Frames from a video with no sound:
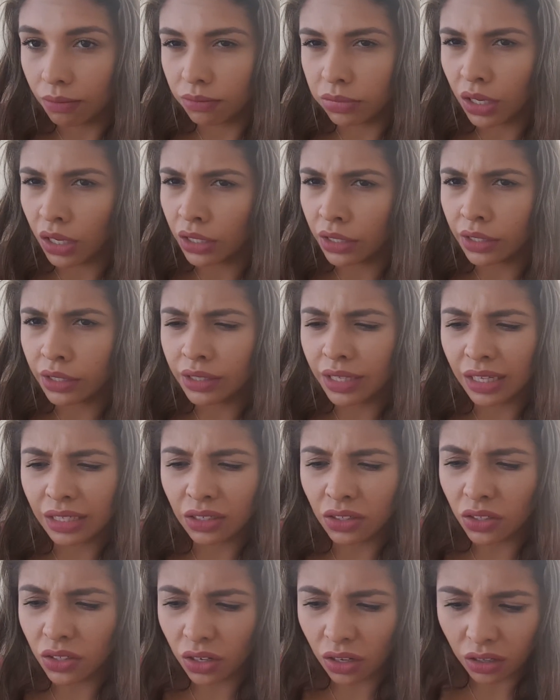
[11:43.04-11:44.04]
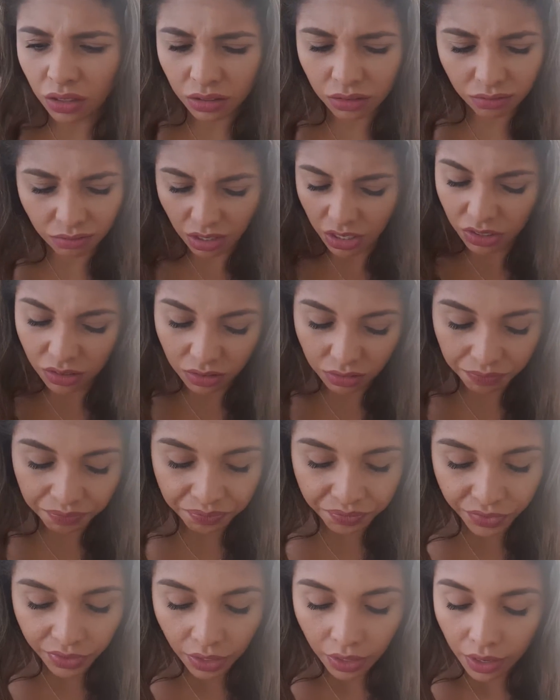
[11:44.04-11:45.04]
plugger, that's what you call it? I don't know.
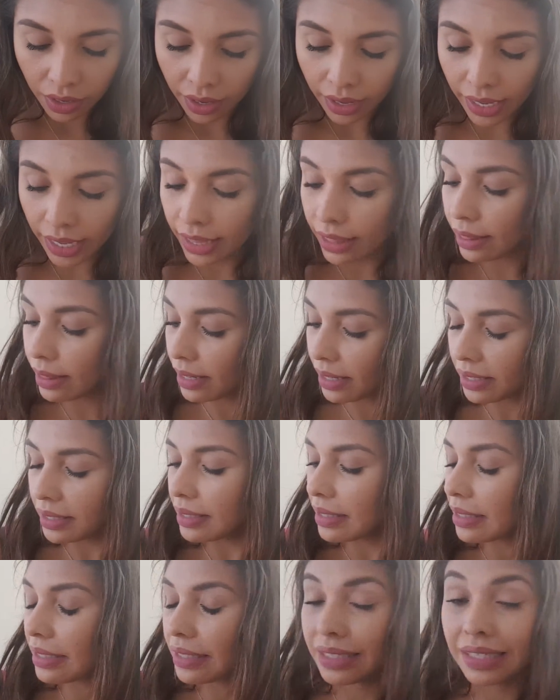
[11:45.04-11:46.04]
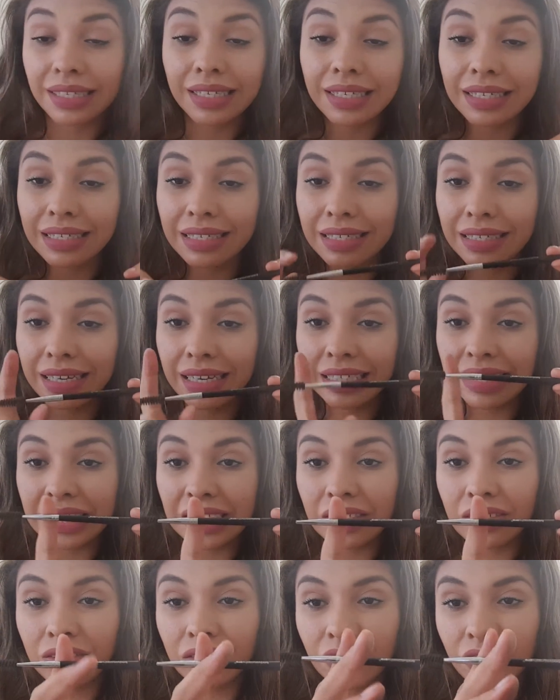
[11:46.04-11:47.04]
And this is a
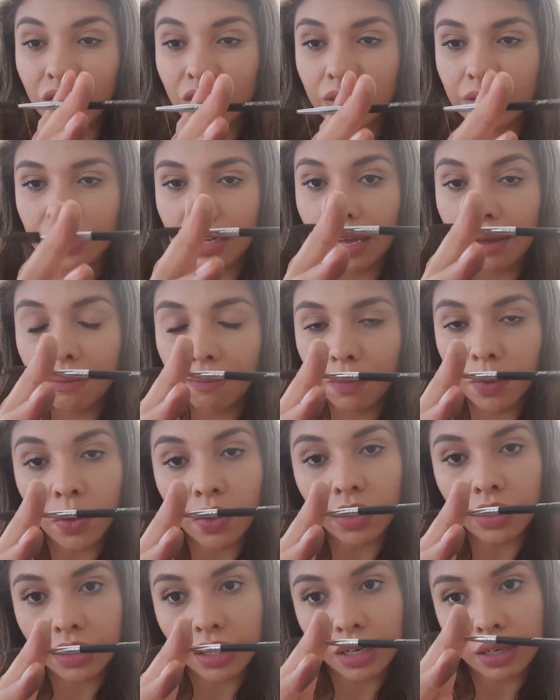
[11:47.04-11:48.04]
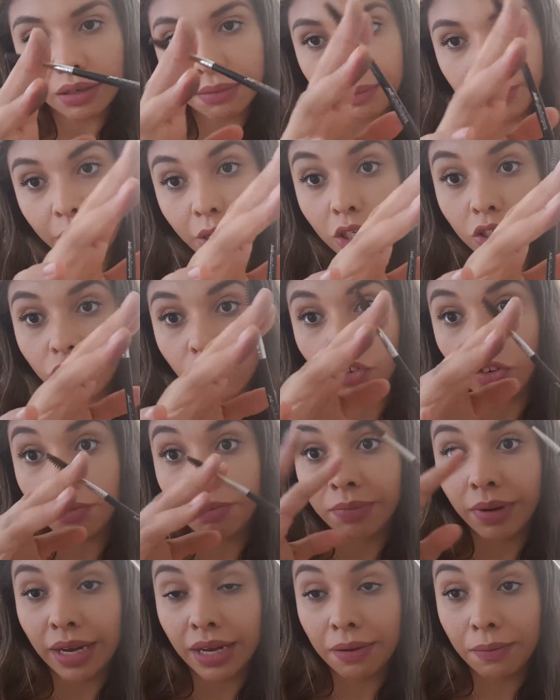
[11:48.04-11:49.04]
stencil, just a brush
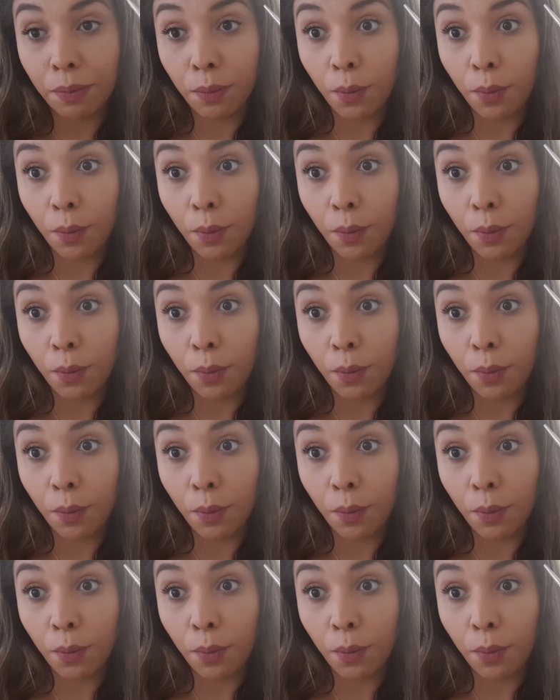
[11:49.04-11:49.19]
from my